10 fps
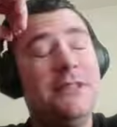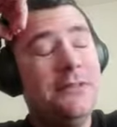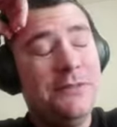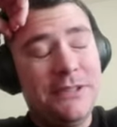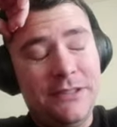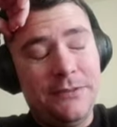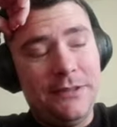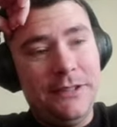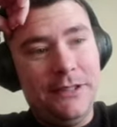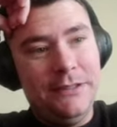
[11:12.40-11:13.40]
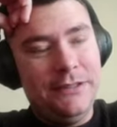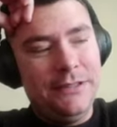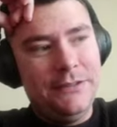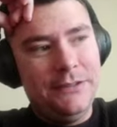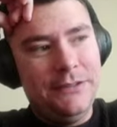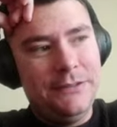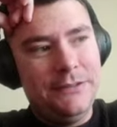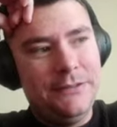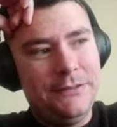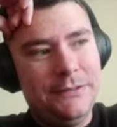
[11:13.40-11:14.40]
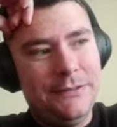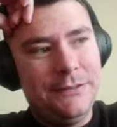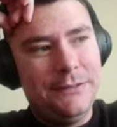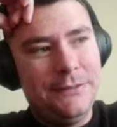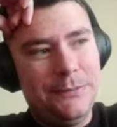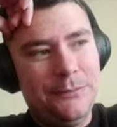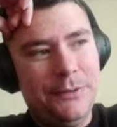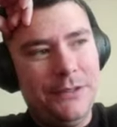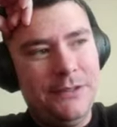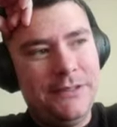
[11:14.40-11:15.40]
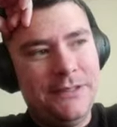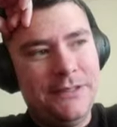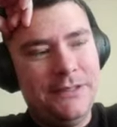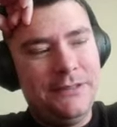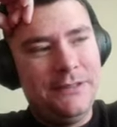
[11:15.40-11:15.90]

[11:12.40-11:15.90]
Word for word: It was a 300 plus